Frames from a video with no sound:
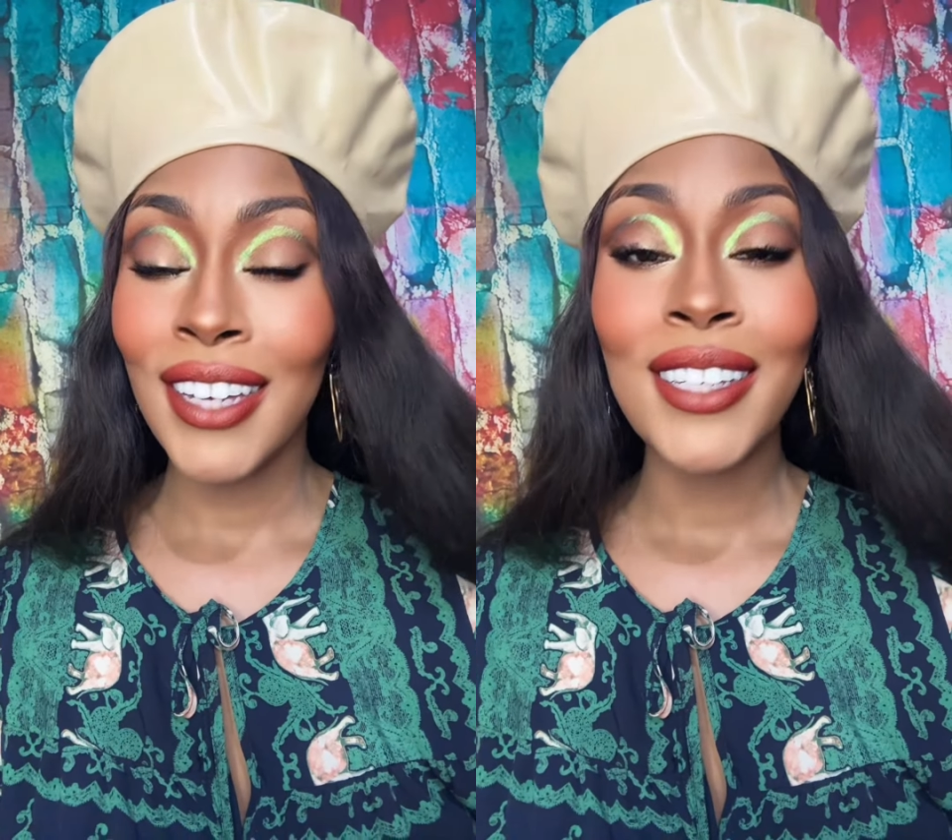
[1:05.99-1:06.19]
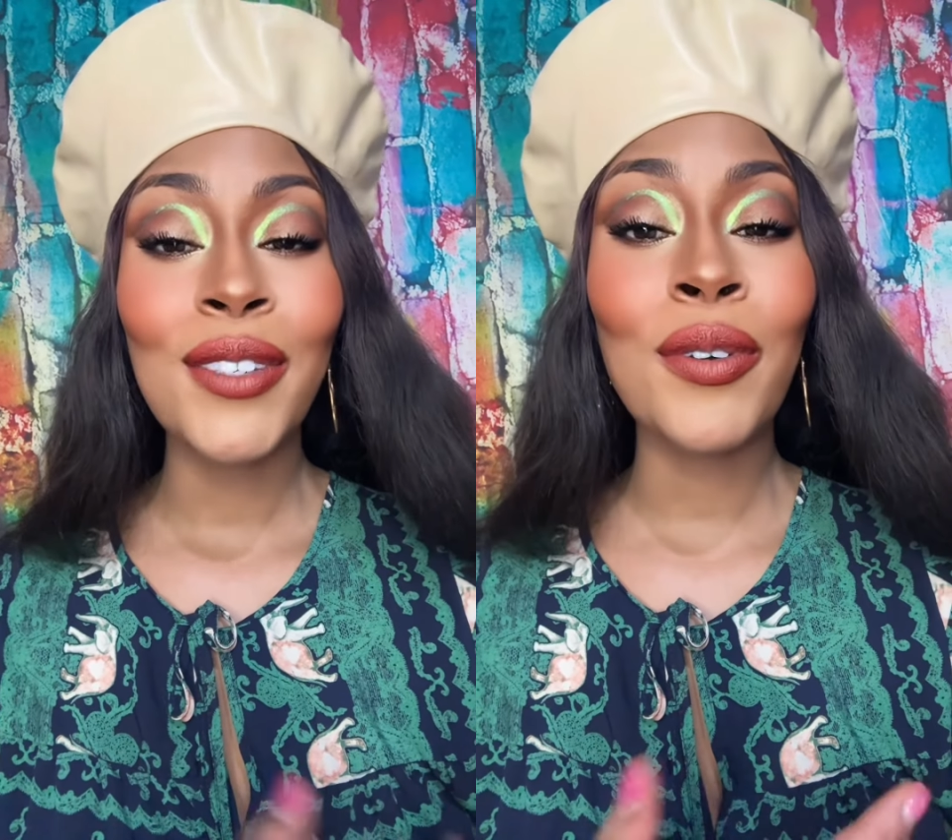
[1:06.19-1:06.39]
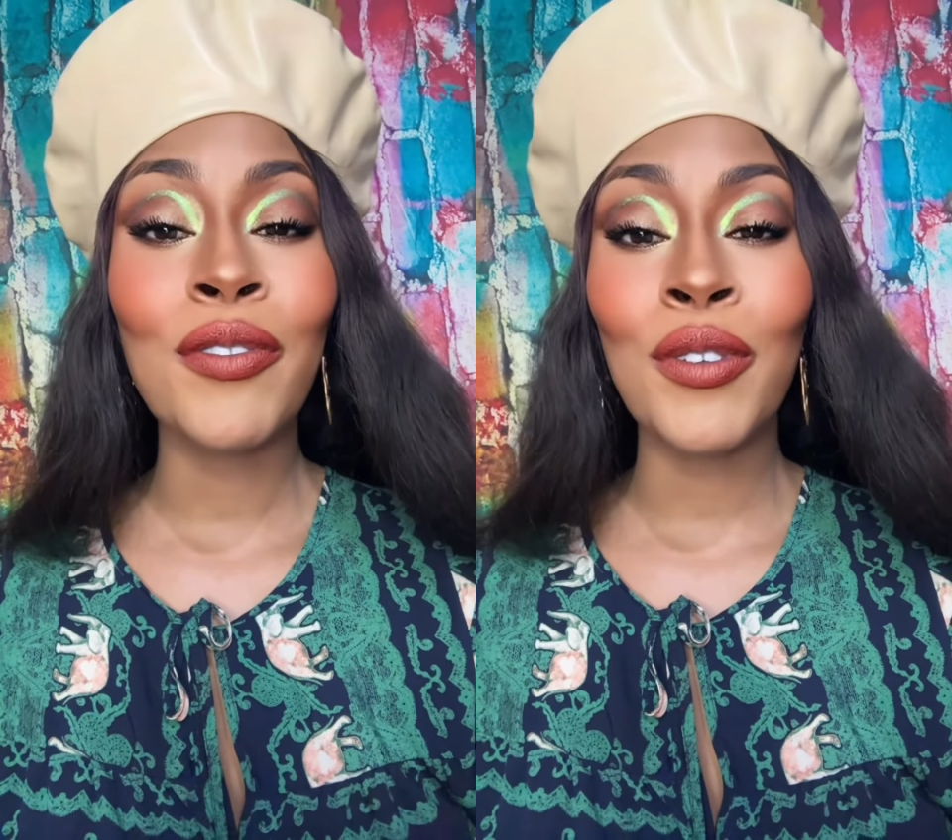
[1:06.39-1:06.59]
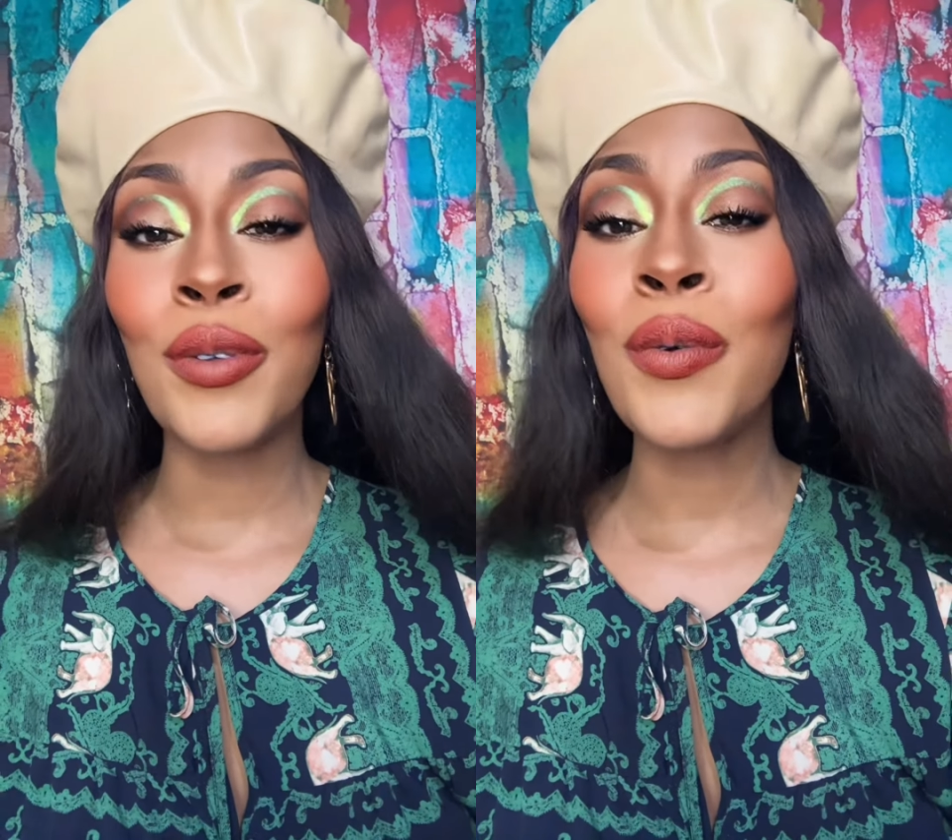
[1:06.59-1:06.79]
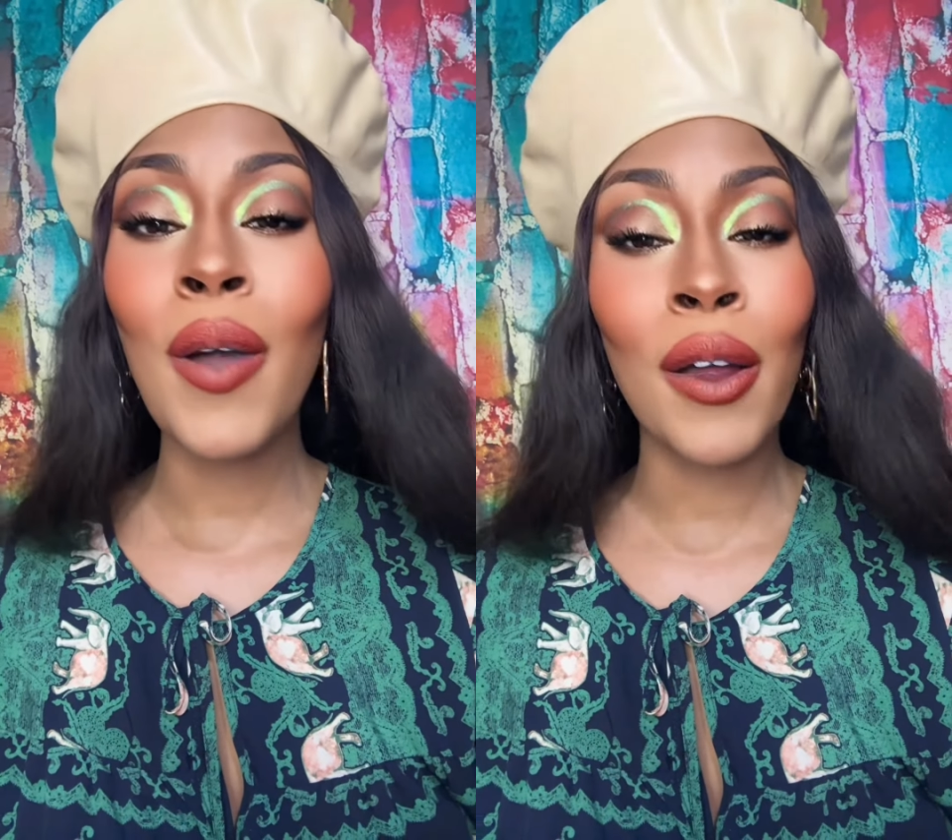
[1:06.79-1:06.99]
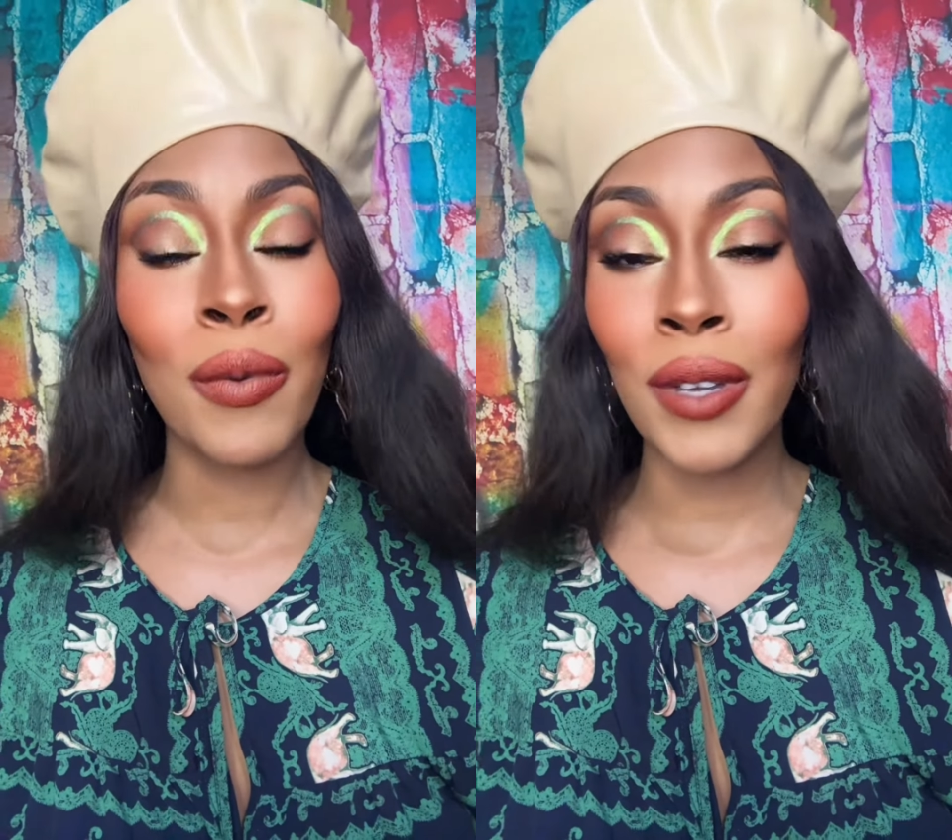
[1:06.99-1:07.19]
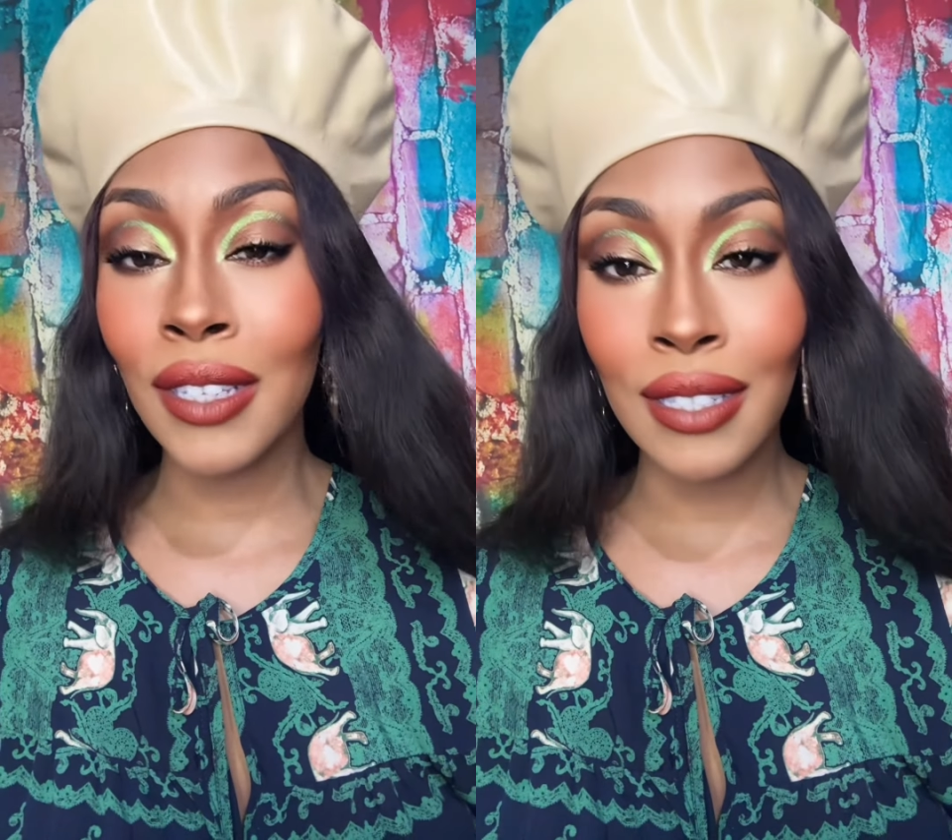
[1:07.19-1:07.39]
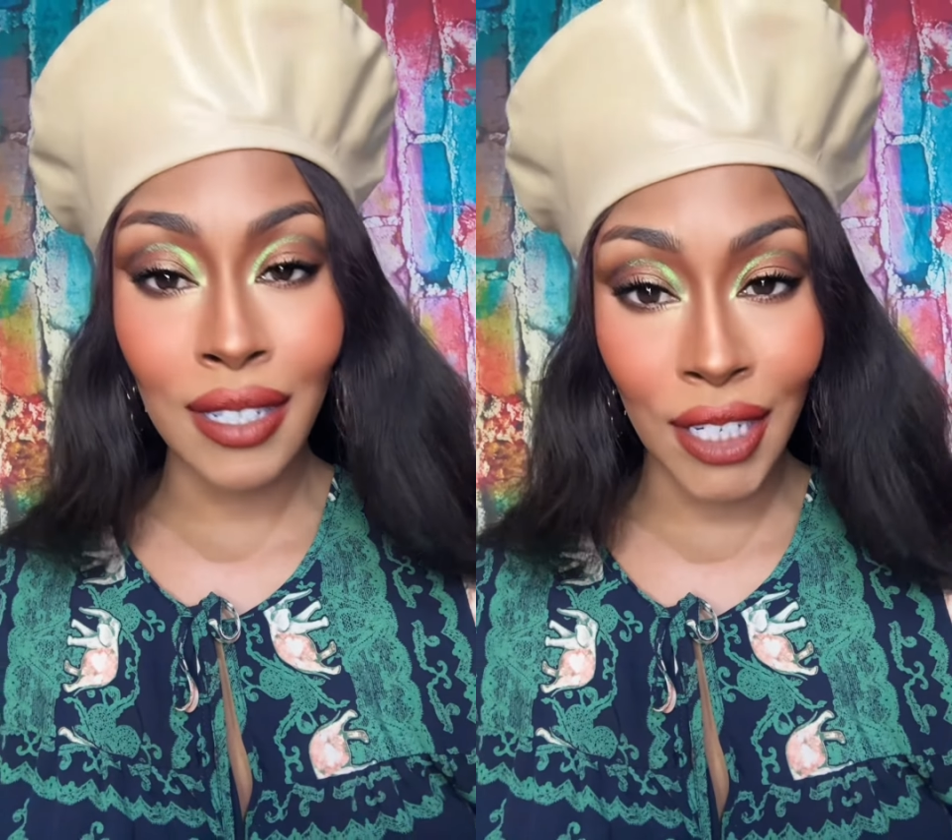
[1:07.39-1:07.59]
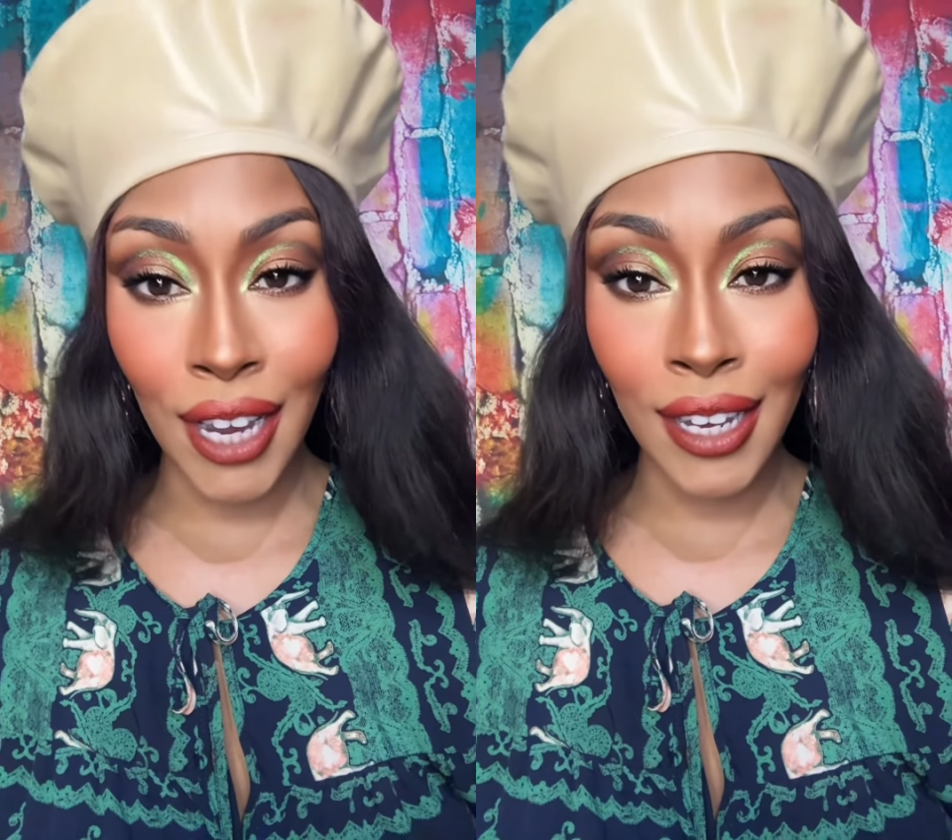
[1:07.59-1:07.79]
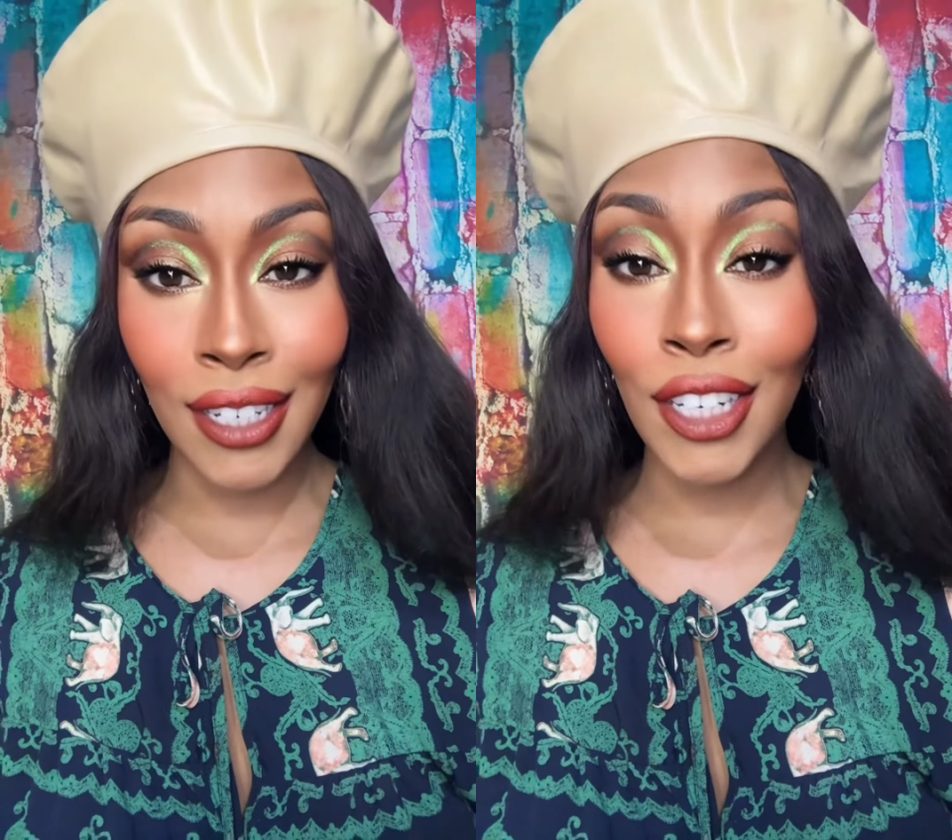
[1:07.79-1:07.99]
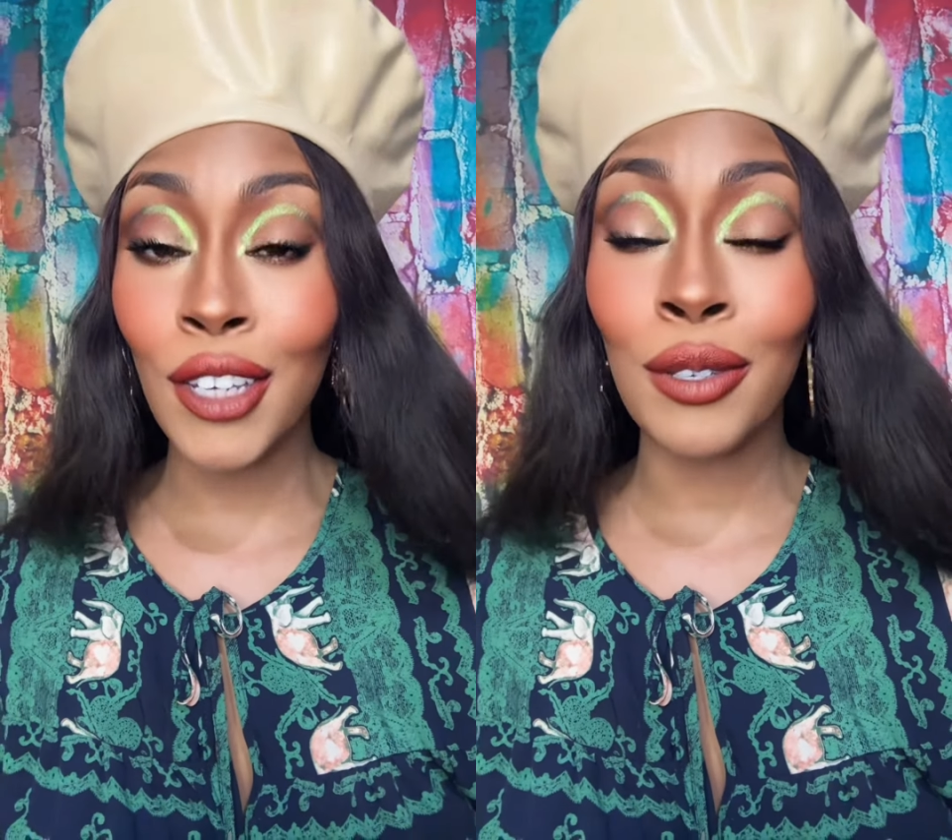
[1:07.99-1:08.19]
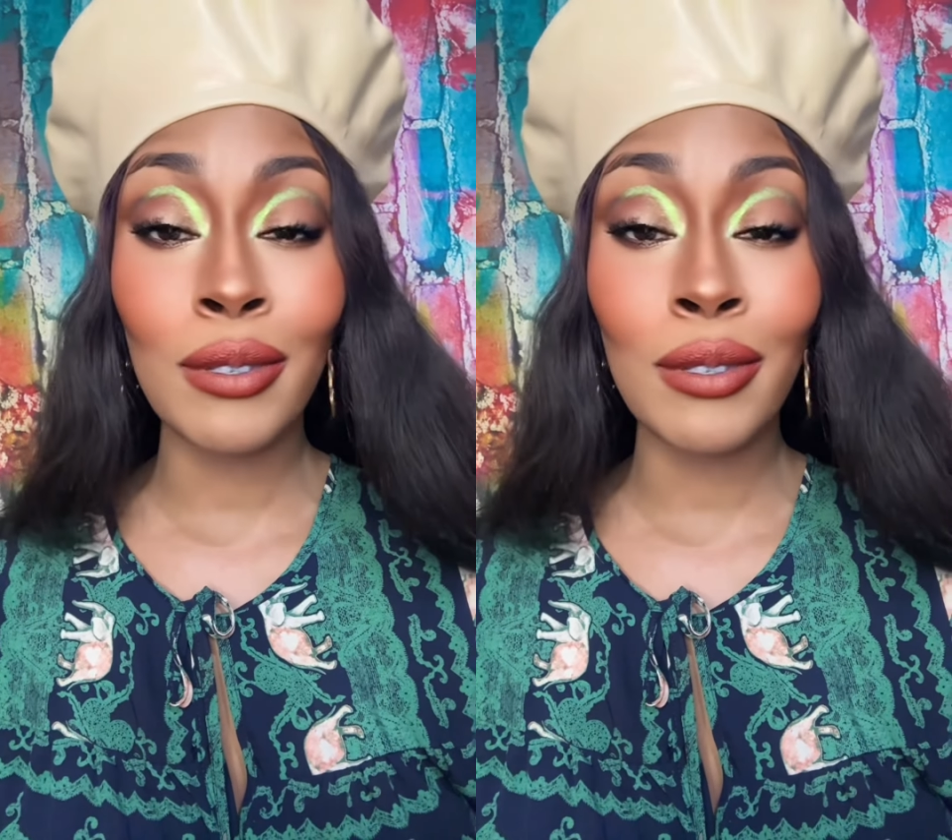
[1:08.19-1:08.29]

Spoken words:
So if you are willing to change and you